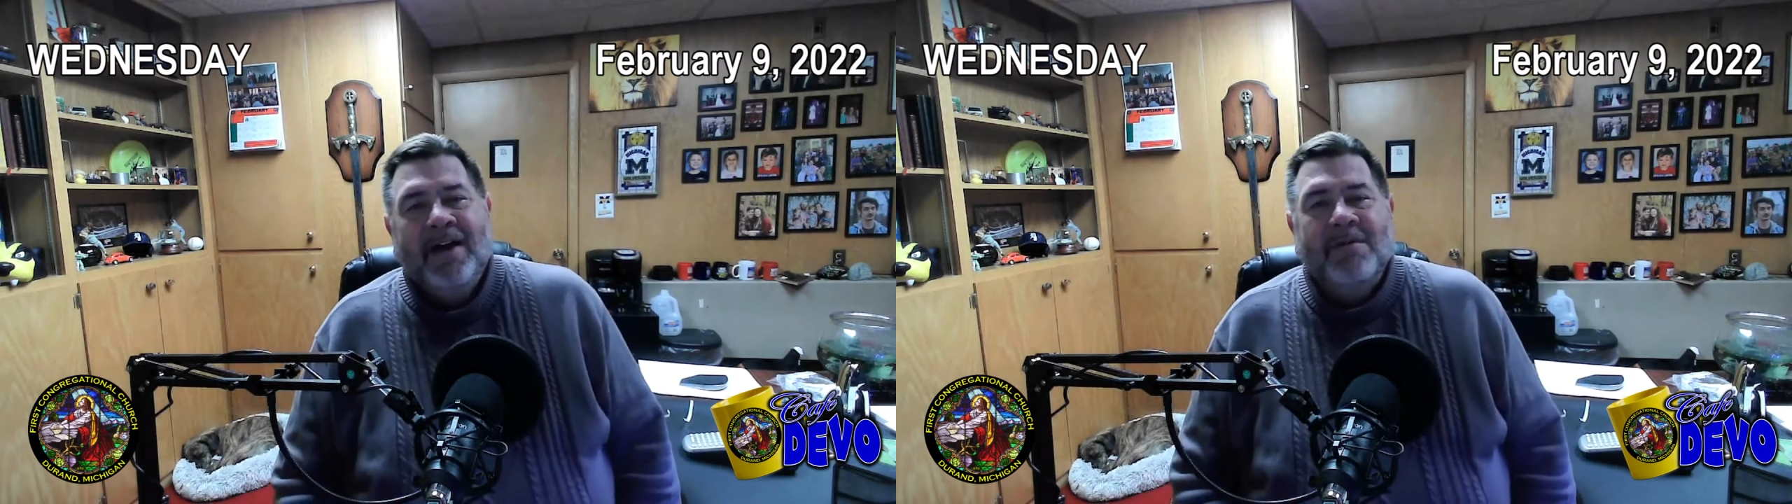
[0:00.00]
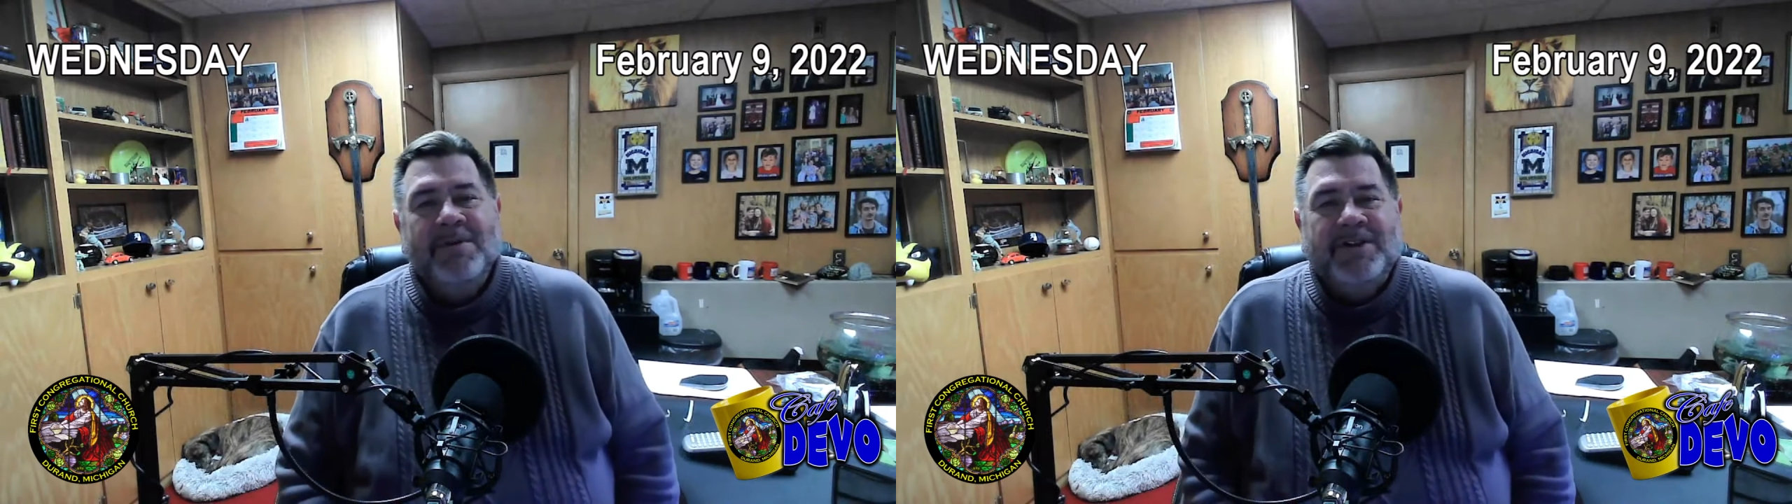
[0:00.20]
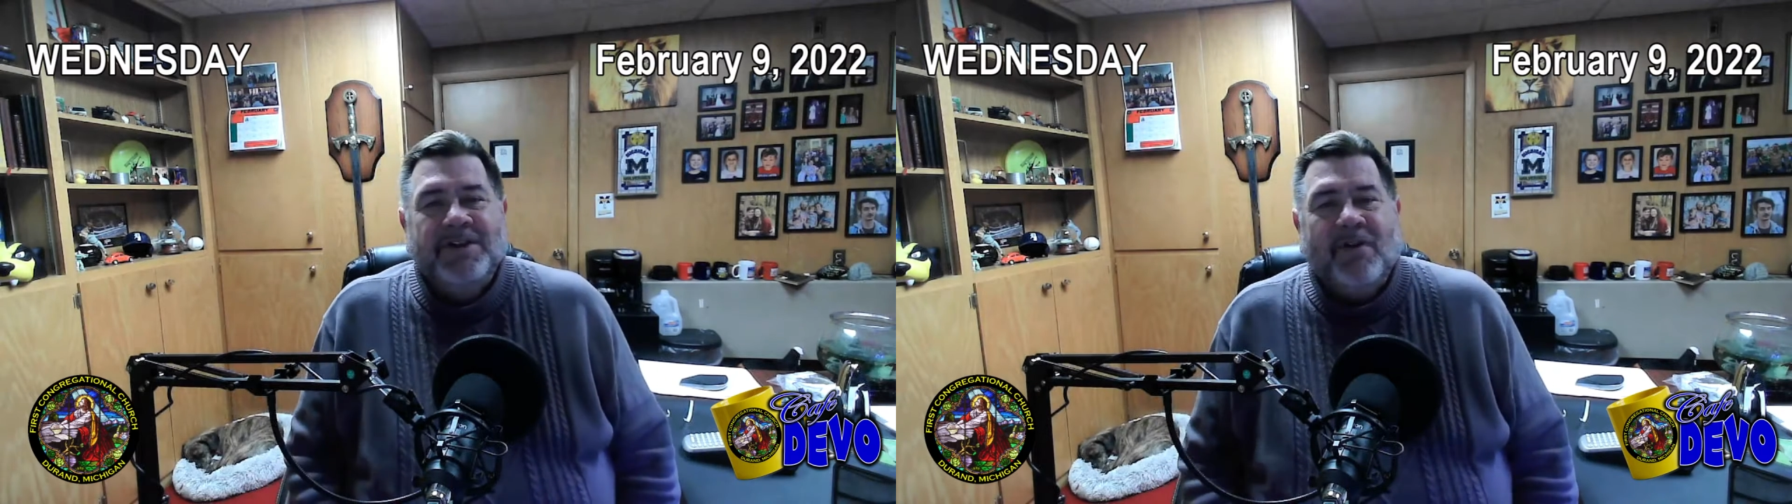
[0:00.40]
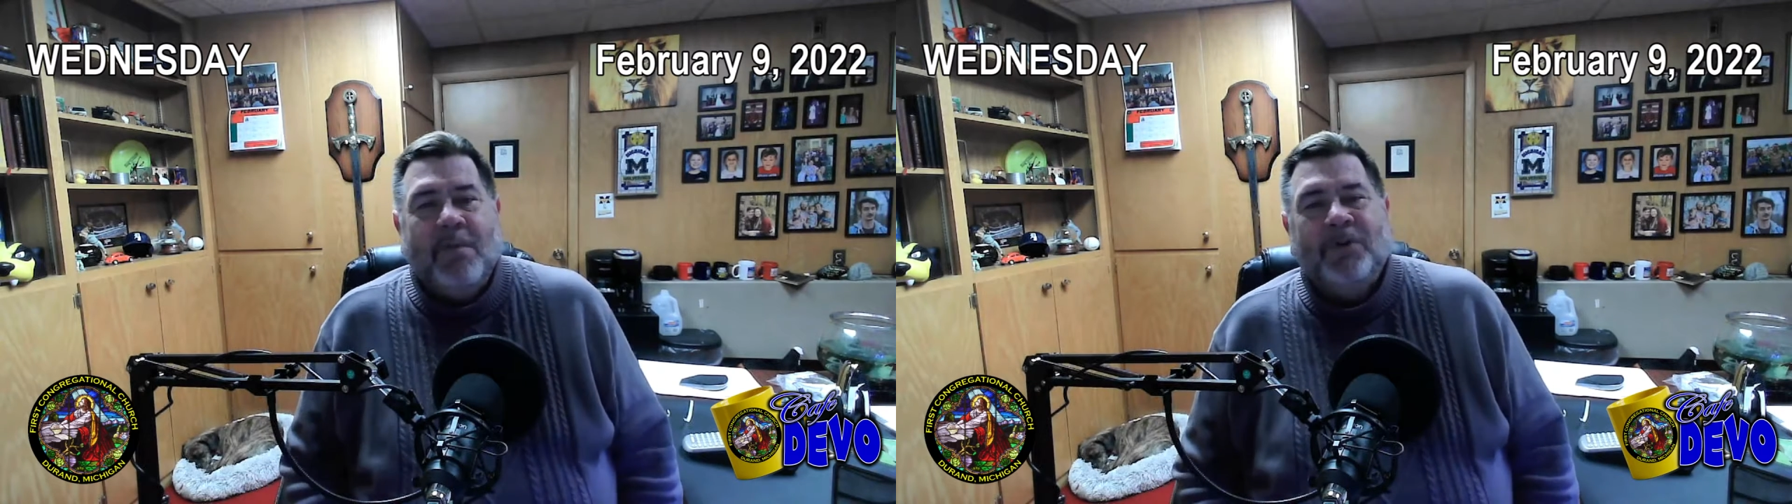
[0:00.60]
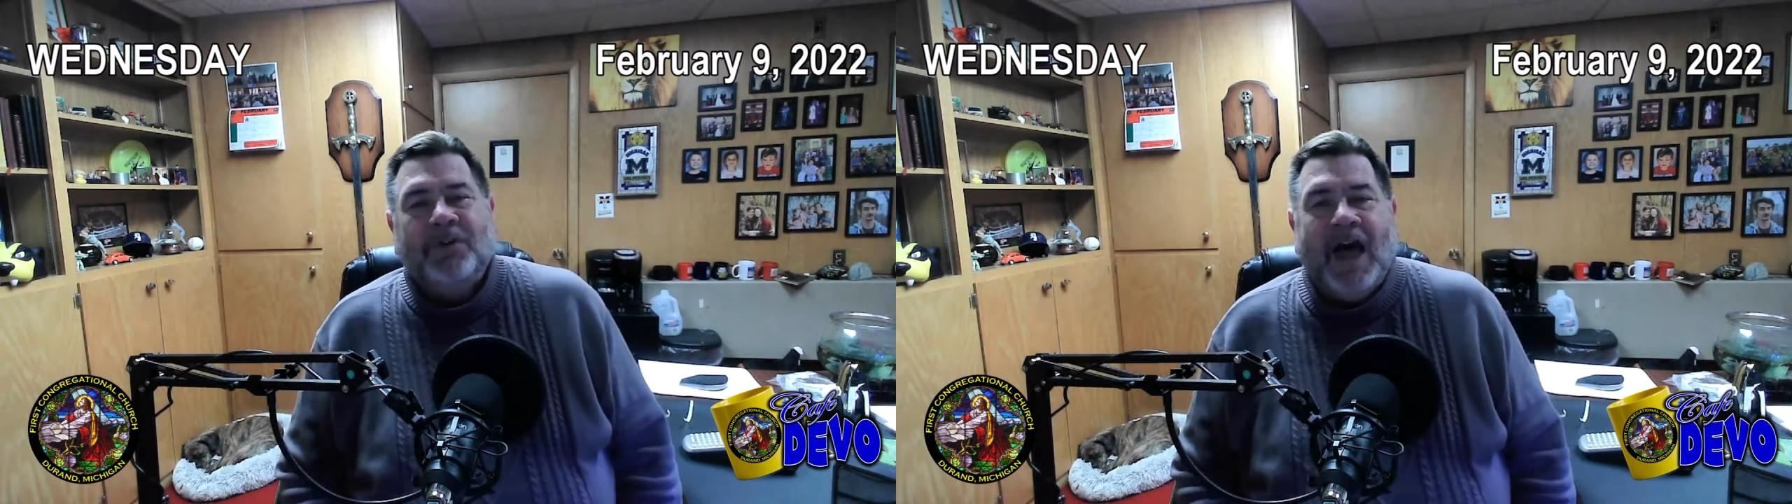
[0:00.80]
coming to you
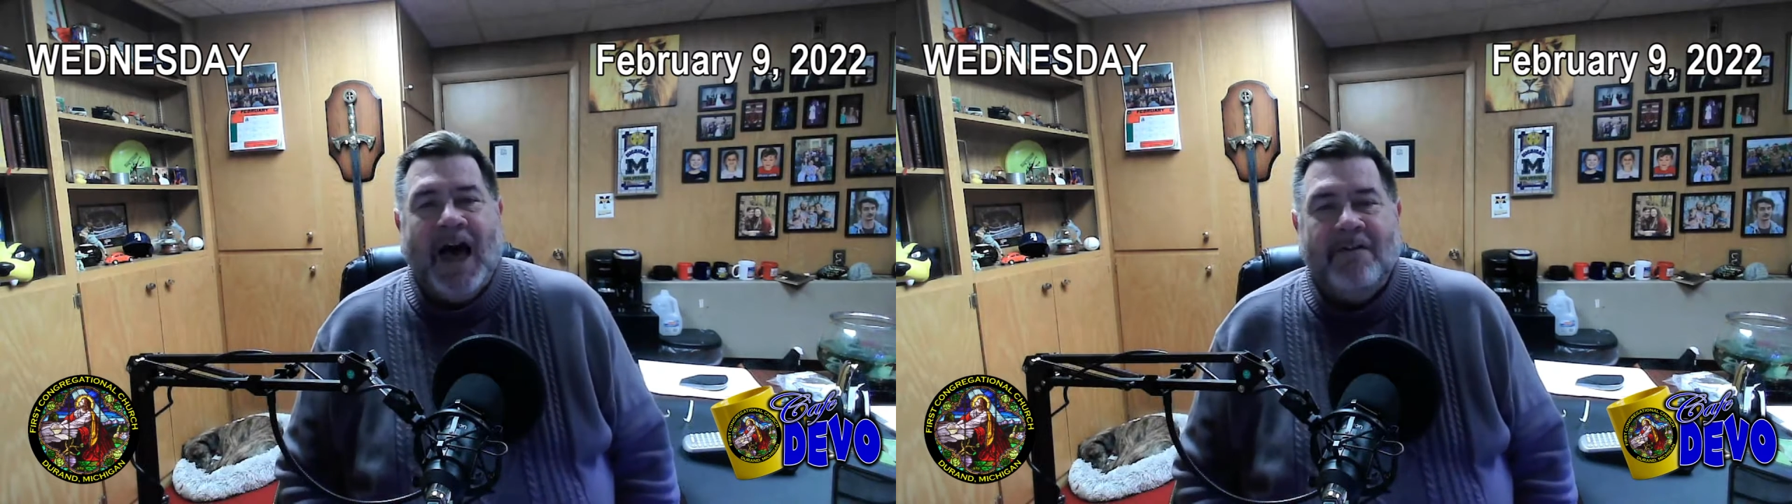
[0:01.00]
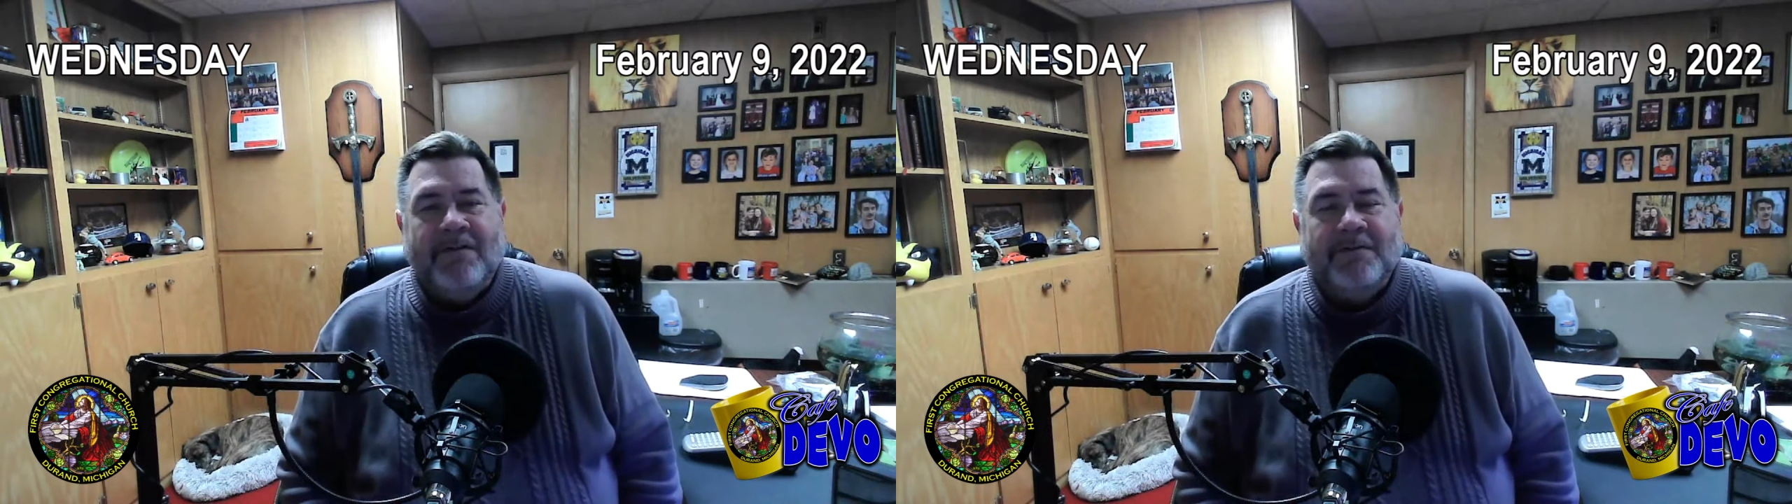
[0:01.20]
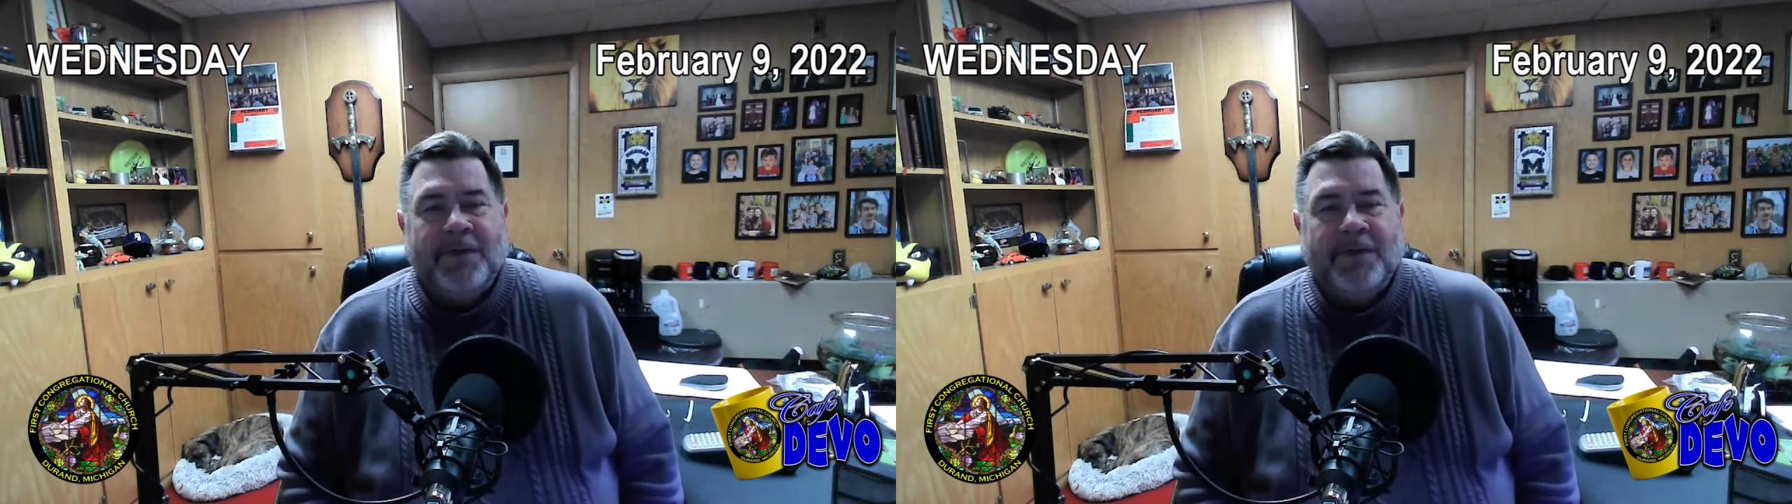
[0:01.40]
almost live from